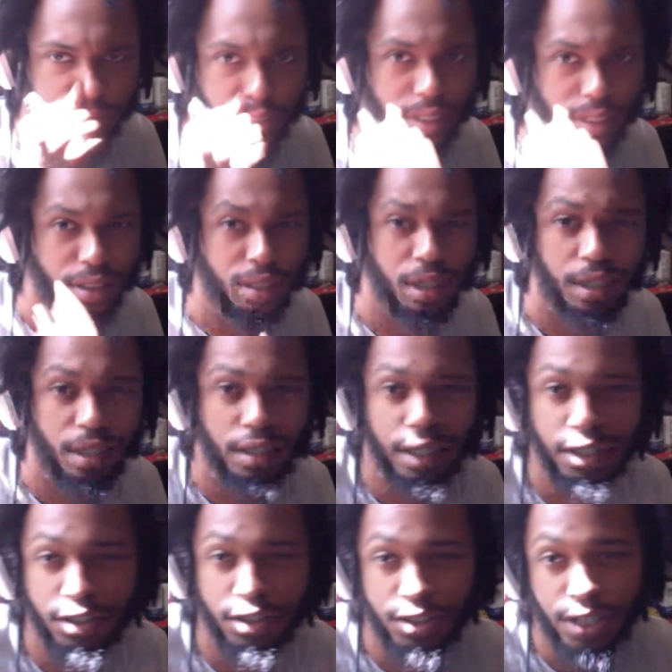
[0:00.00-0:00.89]
like
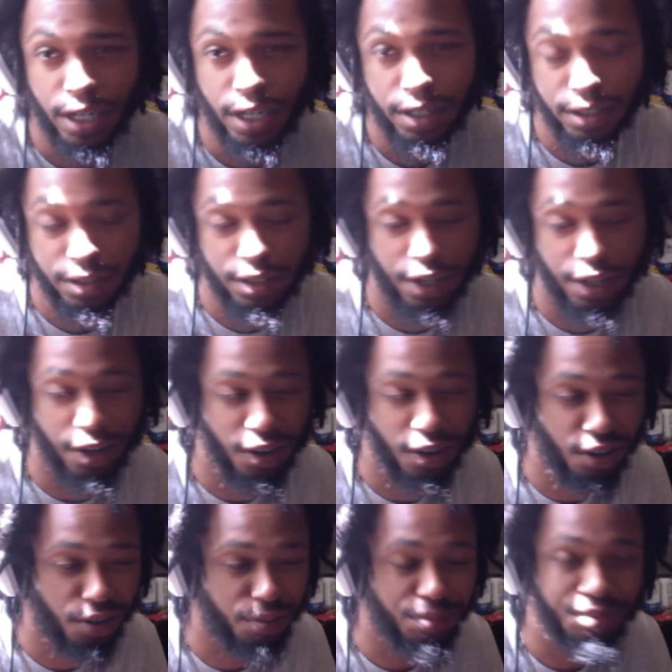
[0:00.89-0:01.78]
energetic
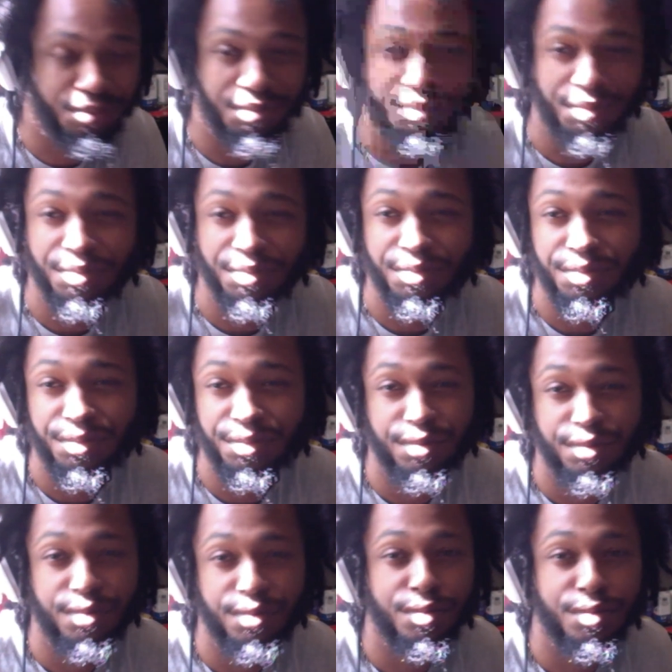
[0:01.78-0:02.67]
tarot,
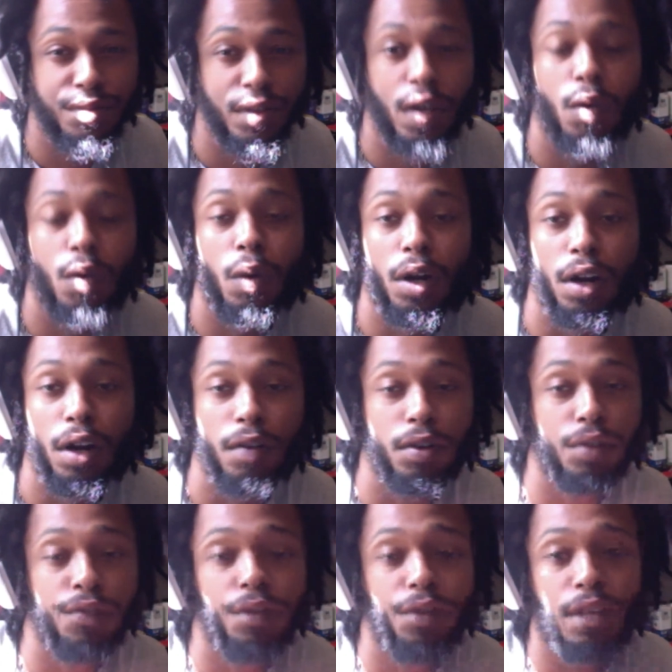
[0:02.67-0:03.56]
whatever,
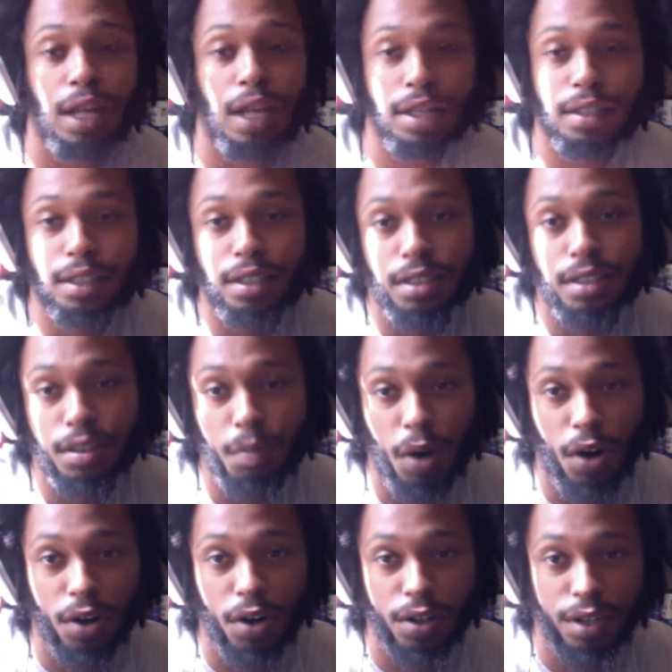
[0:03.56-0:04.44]
if you'd like to get some
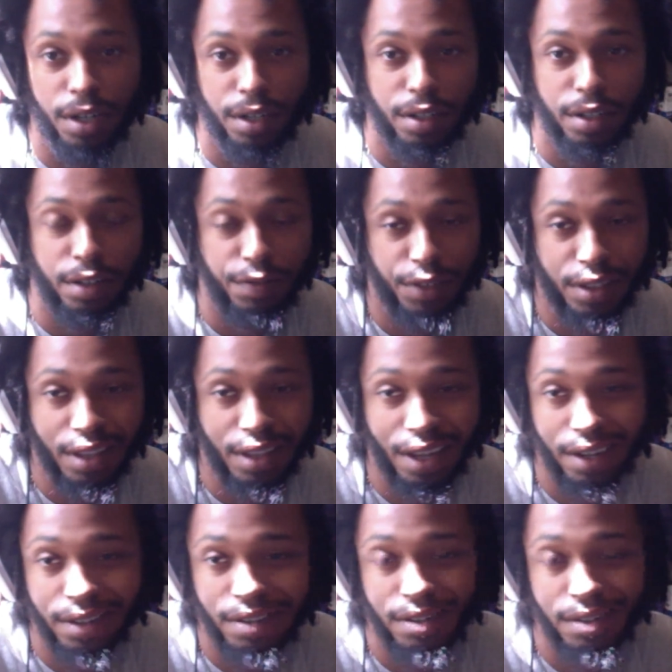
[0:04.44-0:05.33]
art done, if you'd
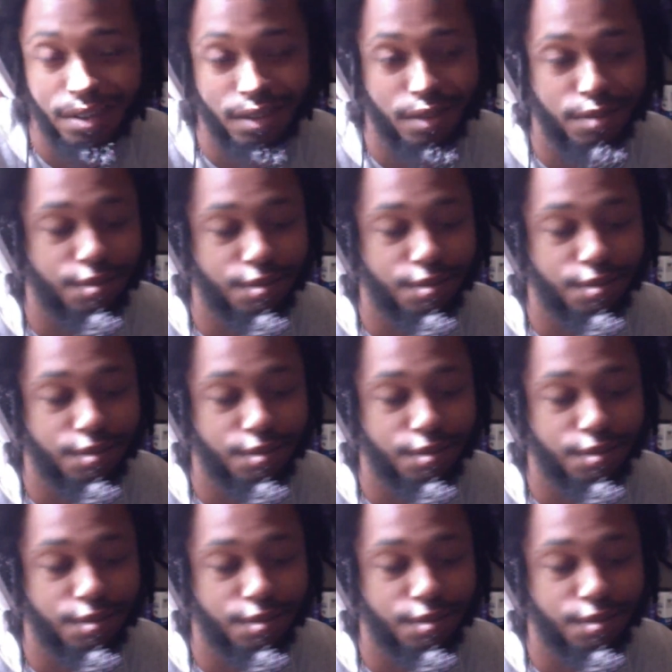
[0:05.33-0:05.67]
like to,